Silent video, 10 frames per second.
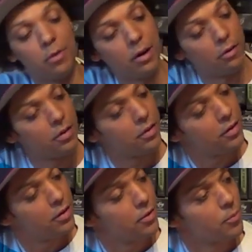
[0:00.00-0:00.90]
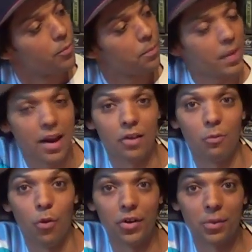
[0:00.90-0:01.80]
as well and I
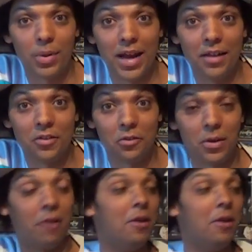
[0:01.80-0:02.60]
wanted to play this as well.